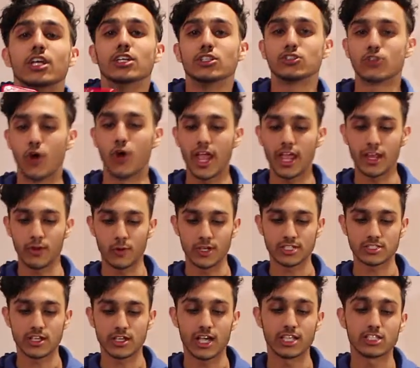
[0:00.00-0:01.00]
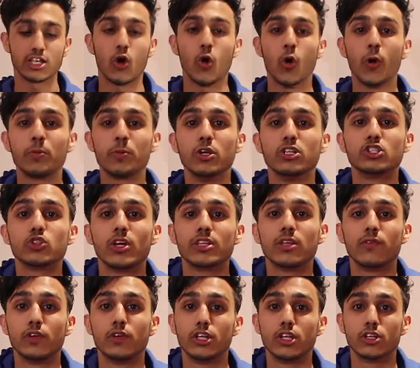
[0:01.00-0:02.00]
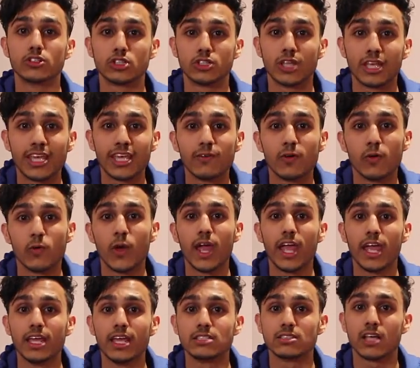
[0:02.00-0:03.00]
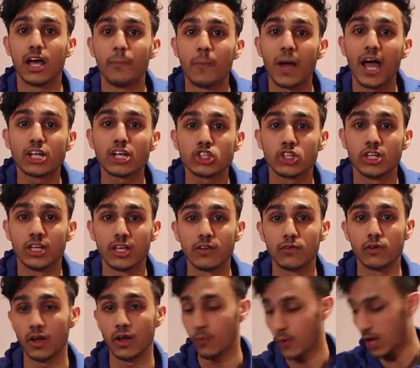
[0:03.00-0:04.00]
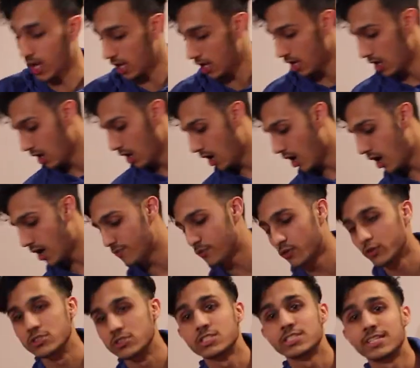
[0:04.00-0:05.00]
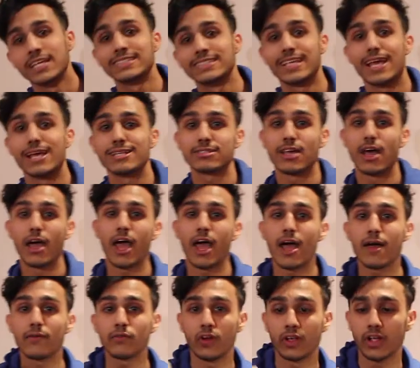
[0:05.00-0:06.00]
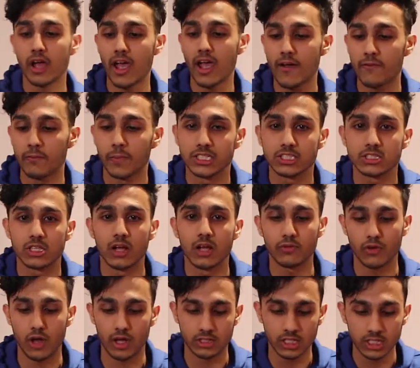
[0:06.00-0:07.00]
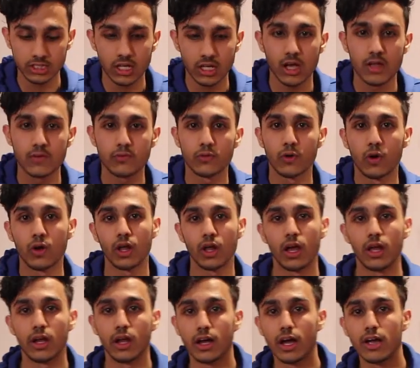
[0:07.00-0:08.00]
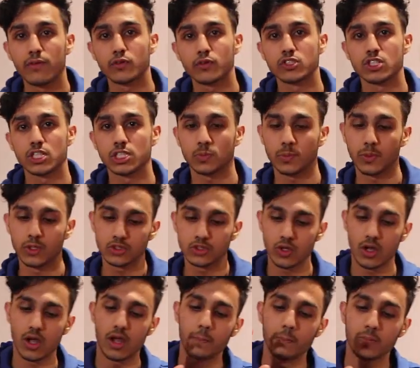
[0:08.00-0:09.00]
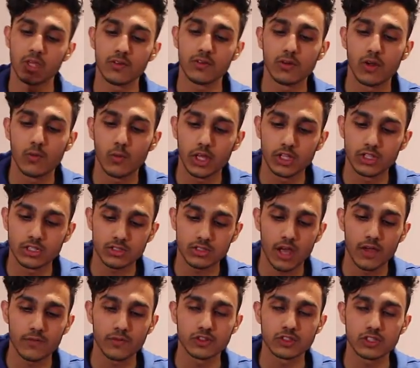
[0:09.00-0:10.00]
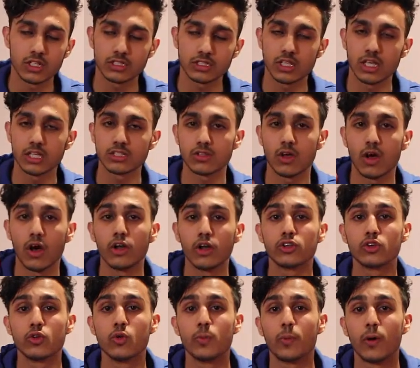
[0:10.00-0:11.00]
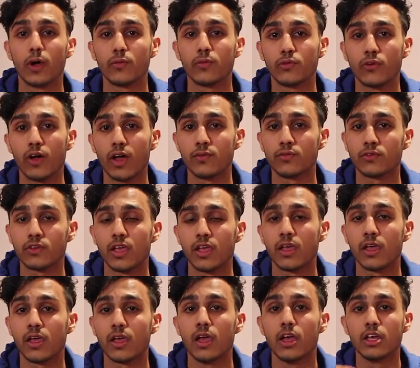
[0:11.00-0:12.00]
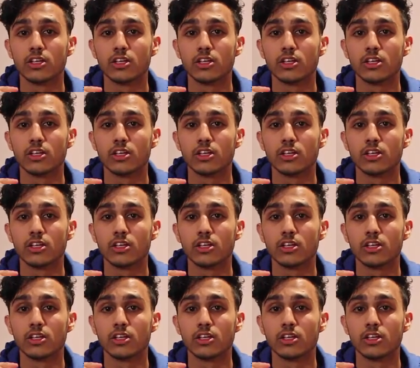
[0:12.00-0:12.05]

So anyways guys, I hope you enjoyed the video. So the giveaway is, I'm actually giving away iPhone six S. I have like, I have myself this iPhone and an iPhone six Plus. So I'm giving away this iPhone six S on two point five K